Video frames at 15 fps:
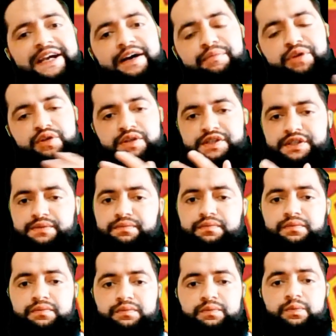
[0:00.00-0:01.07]
communism?
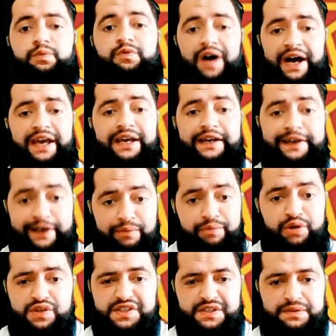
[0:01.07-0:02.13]
Why
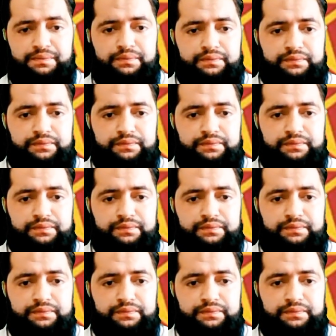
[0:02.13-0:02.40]
communism?